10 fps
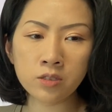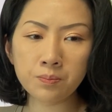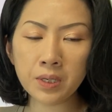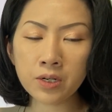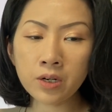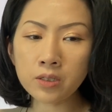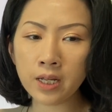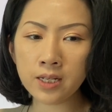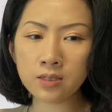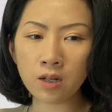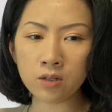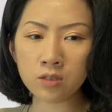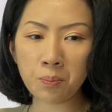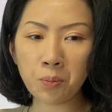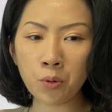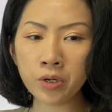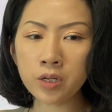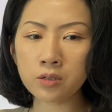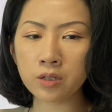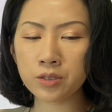speaker links the
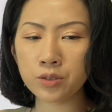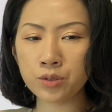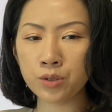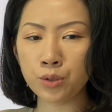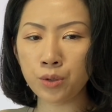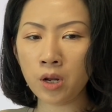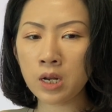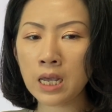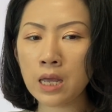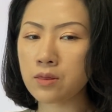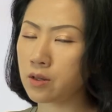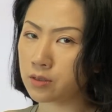subordinate clause to indicate the